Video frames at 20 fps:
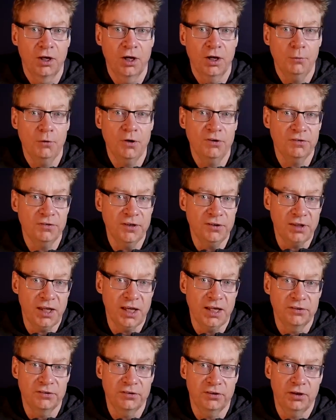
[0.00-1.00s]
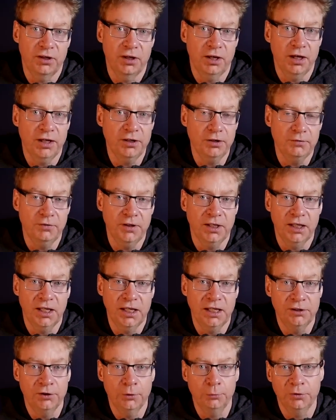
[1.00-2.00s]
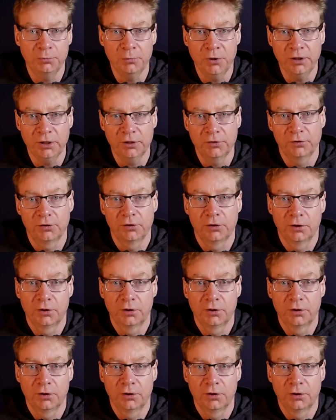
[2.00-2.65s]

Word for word: Whereas in this case, I don't think Elon would mind.